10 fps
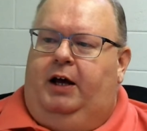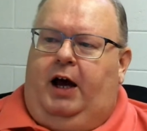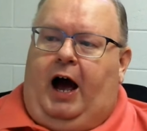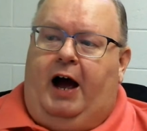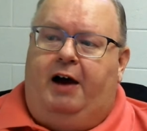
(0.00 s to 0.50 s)

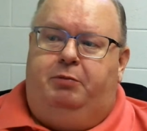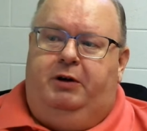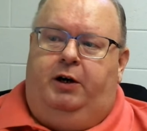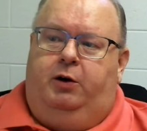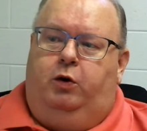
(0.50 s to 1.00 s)
I've
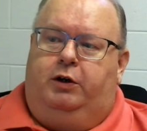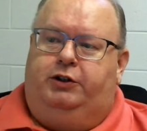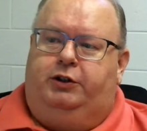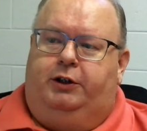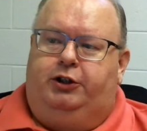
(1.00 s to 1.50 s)
been a Word
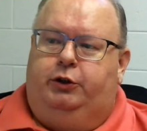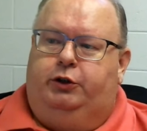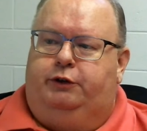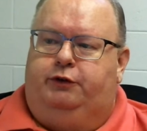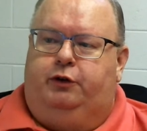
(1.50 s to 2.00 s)
Search
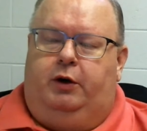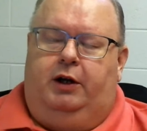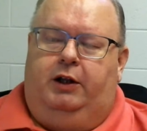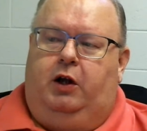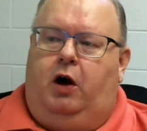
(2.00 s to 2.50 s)
user for a
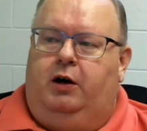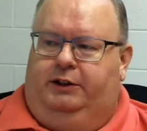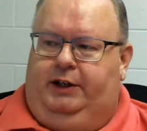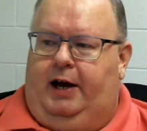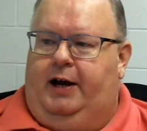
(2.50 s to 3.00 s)
long
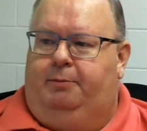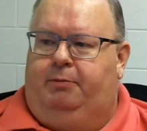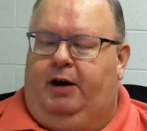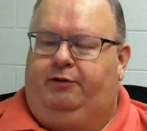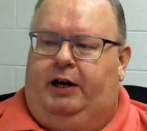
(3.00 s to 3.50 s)

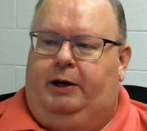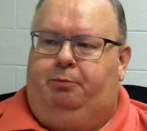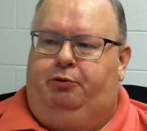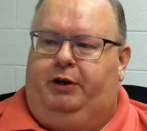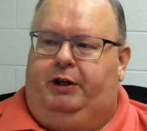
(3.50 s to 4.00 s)
time. I've got a
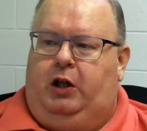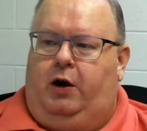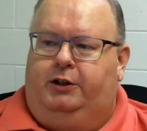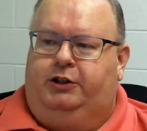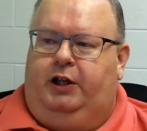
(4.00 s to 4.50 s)
pretty
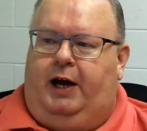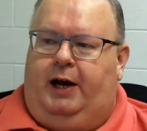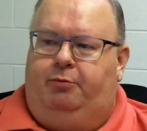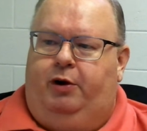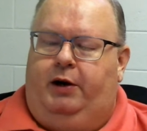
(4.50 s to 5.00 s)
large
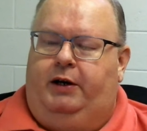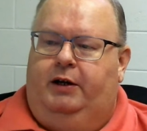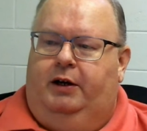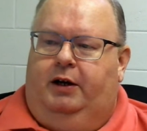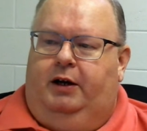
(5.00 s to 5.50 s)
library.
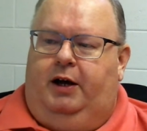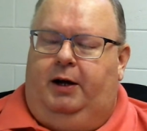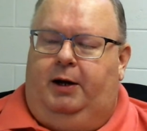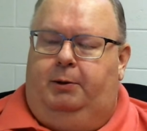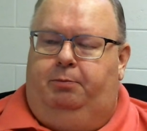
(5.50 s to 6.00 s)

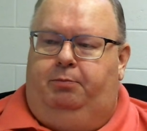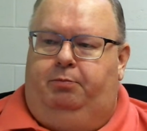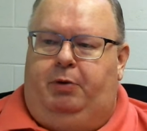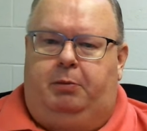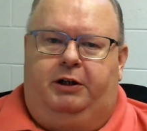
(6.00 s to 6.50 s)

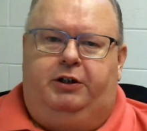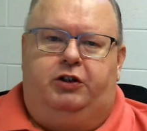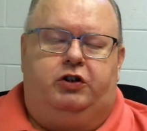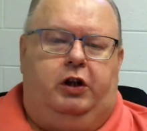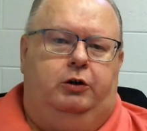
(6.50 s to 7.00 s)
Public
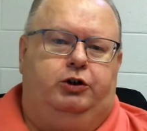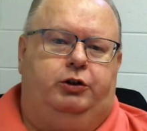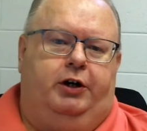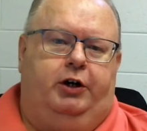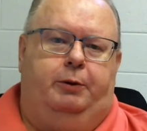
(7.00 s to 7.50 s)
disclosure,
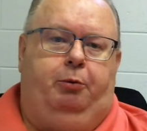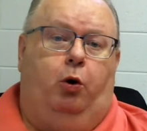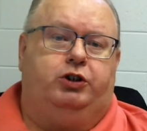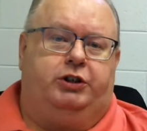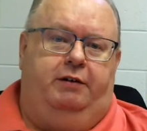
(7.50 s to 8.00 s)
a good portion